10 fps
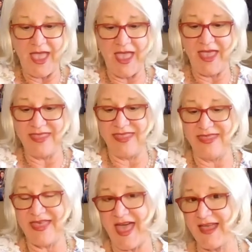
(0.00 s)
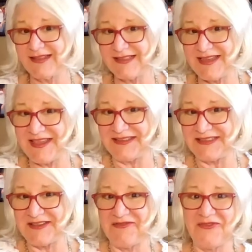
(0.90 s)
And that's
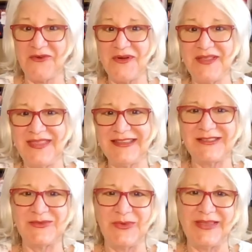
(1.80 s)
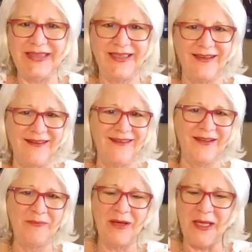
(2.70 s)
it for this week
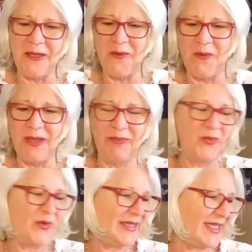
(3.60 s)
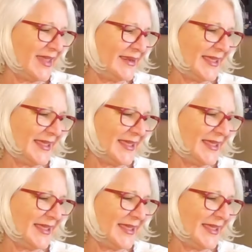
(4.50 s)
on my whip weekend.